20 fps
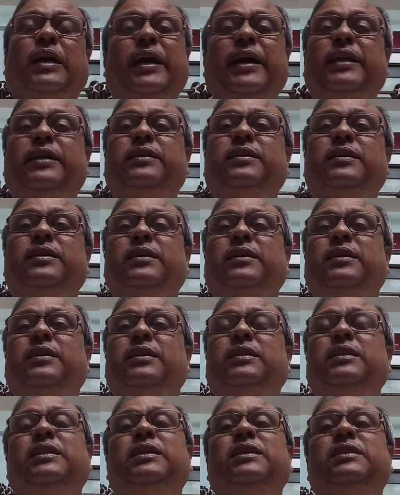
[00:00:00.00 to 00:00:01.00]
and
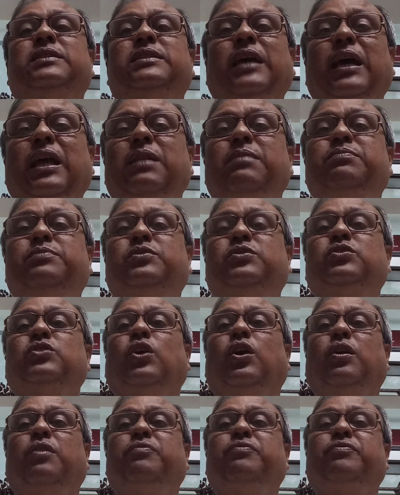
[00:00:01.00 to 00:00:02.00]
the shelves
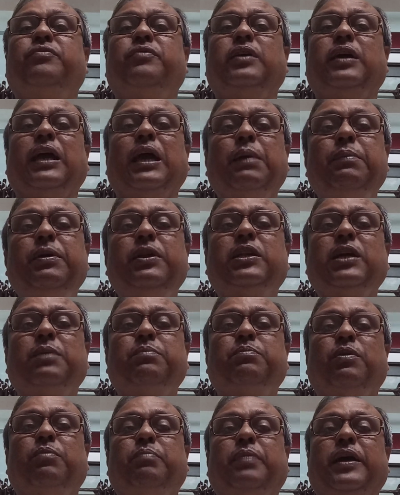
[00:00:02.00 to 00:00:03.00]
of heavy
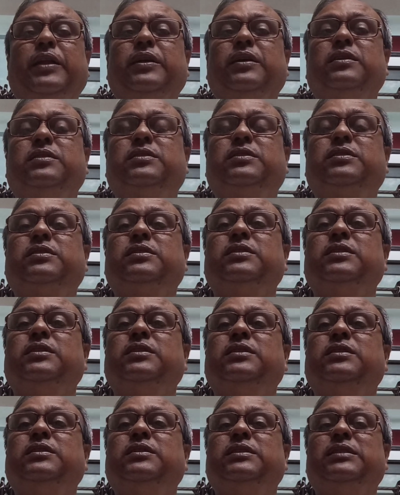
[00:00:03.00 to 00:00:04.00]
type of barriers
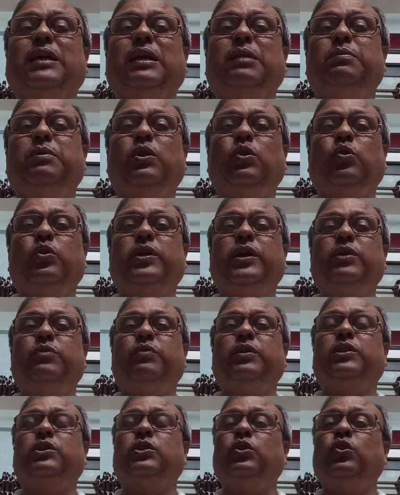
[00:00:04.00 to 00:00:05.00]
shall be loaded
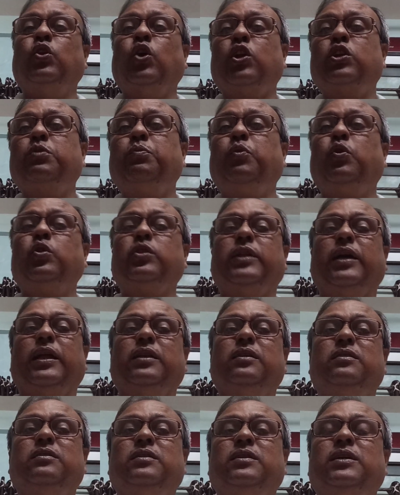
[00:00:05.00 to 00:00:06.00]
with not more
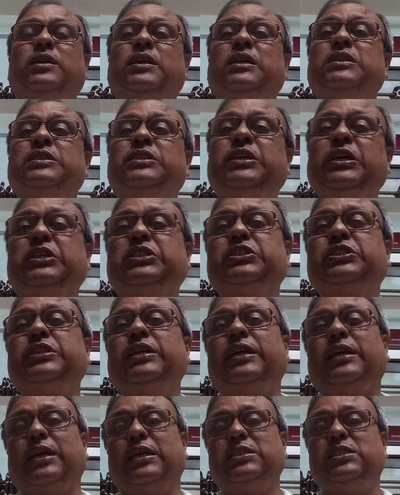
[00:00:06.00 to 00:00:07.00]
than
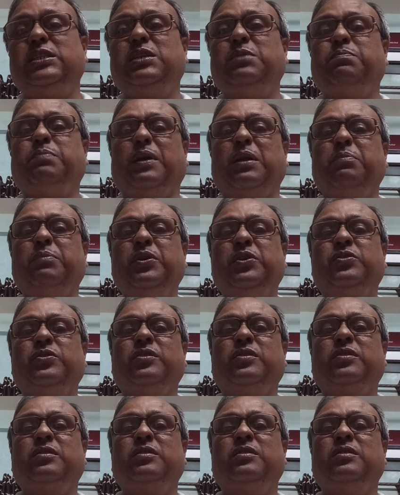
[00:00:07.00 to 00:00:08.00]
60 kg per
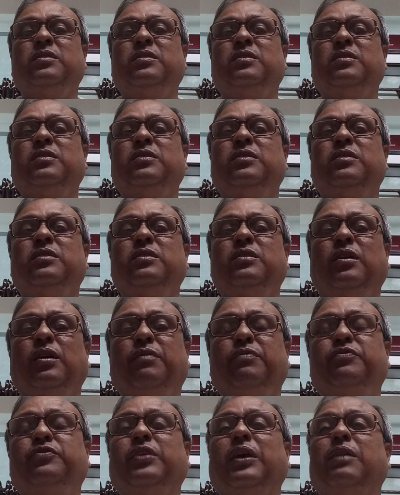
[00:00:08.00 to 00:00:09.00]
meter
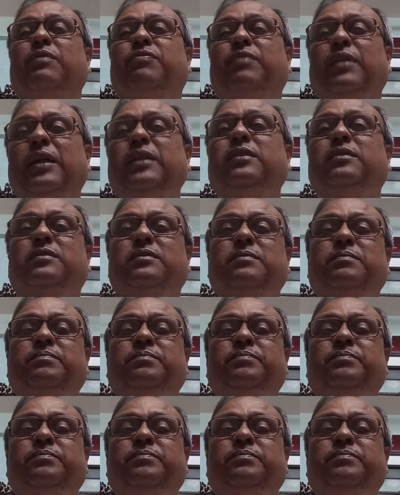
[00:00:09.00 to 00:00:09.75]
of self length